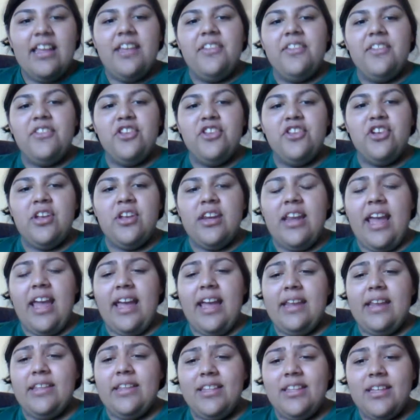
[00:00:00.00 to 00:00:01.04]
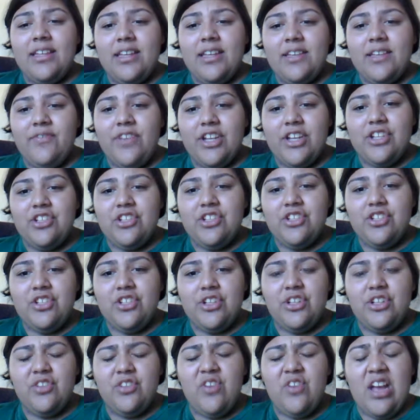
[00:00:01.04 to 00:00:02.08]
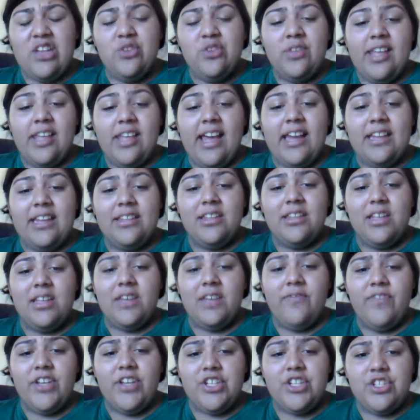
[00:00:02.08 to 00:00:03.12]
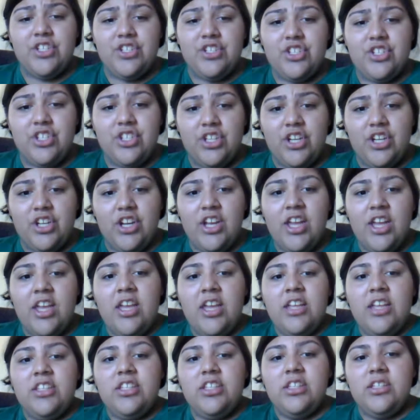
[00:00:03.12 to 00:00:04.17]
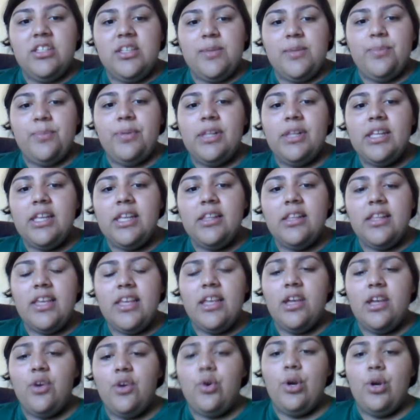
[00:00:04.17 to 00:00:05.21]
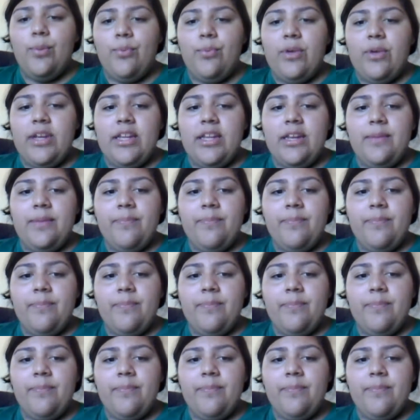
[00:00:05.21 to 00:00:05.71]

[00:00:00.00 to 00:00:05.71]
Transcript: Then you're gonna add in the confectioner's sugar, gradually add in the confectioner's sugar until it's completely incorporated.